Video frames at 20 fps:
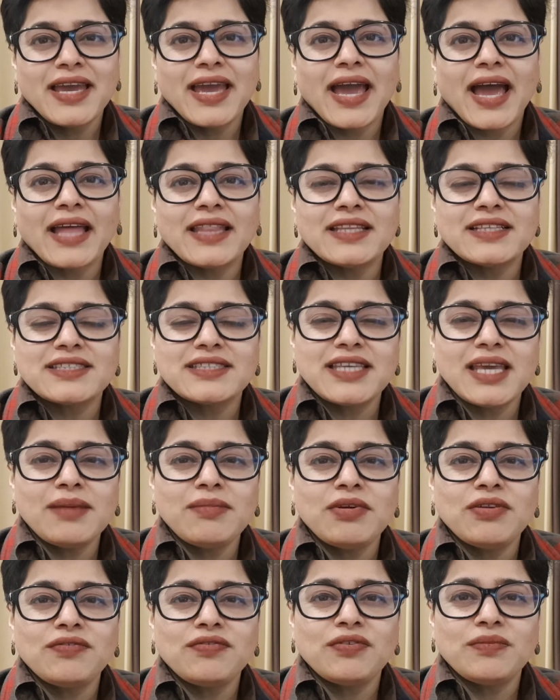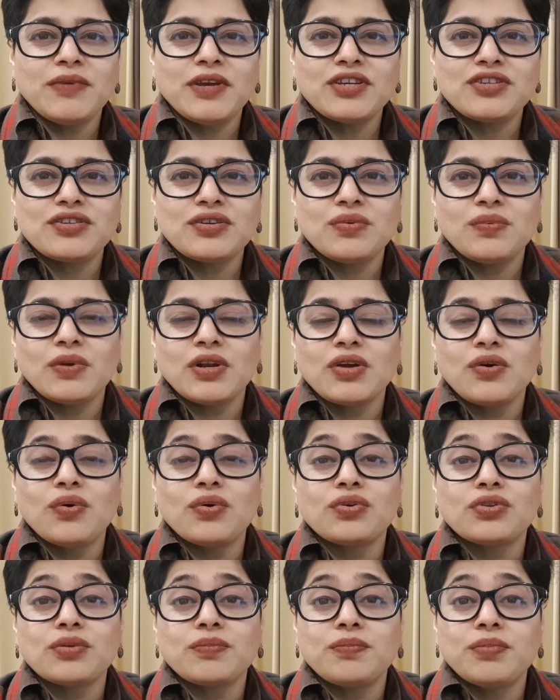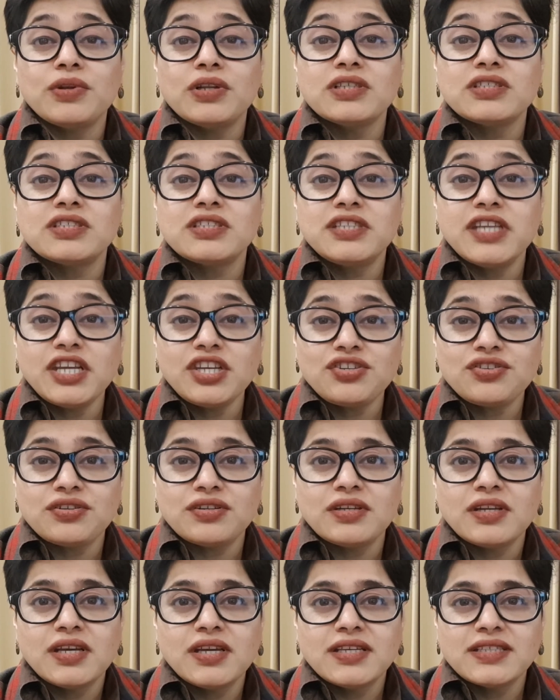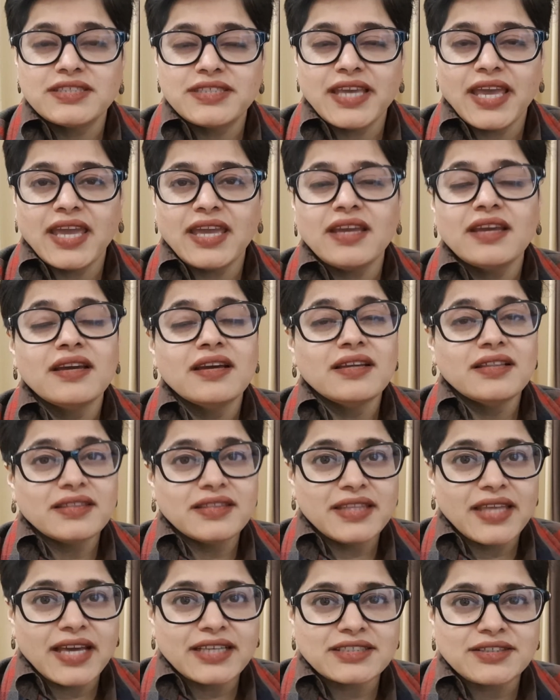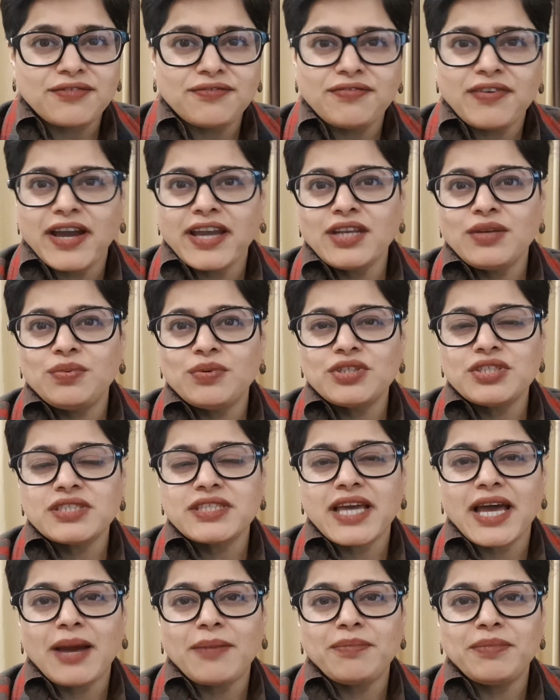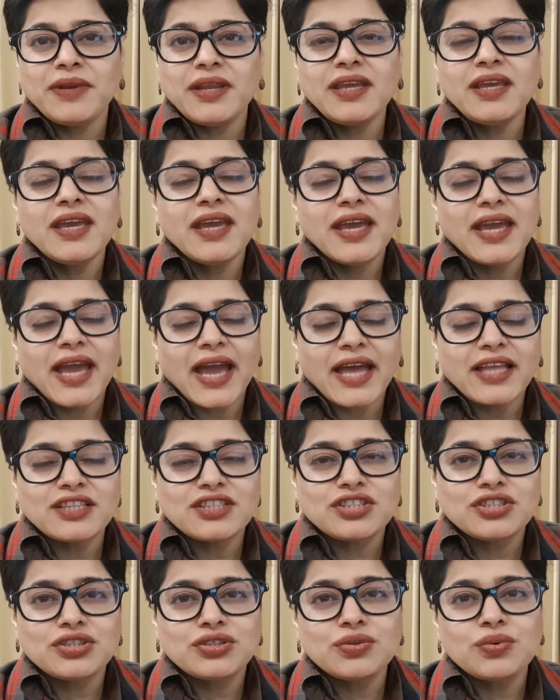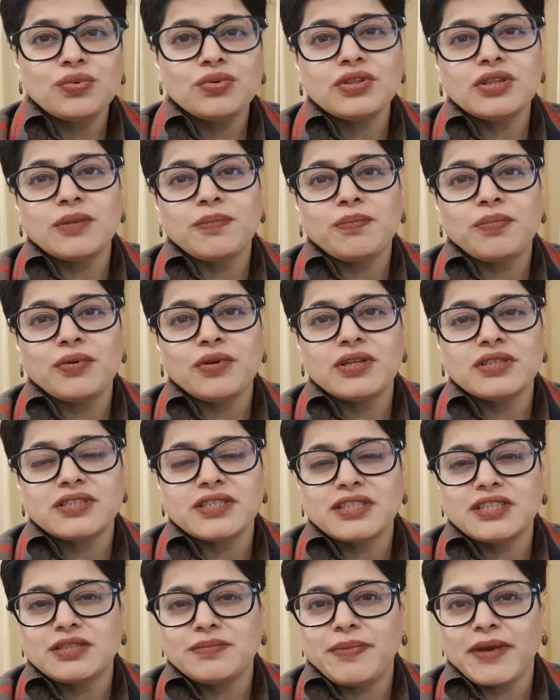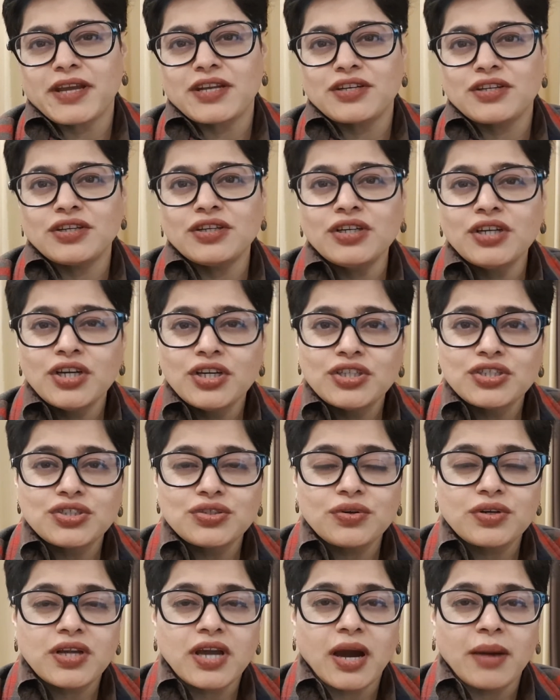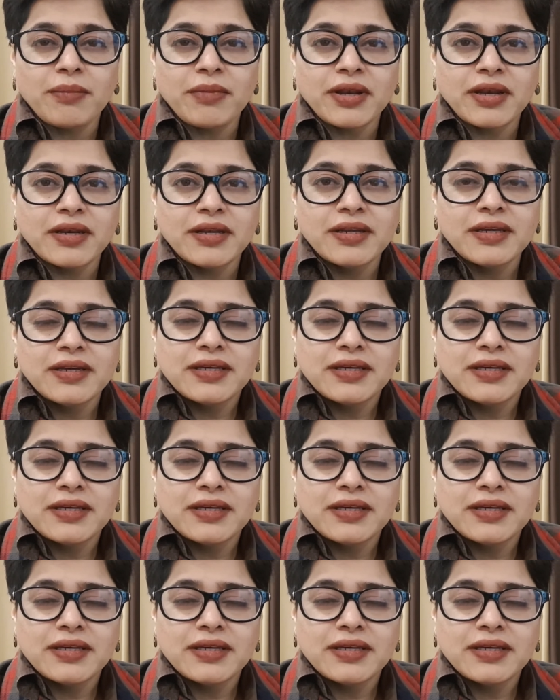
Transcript: and the same information will go to the police station saying there's a fight which is happening and soon the police inspector should come in.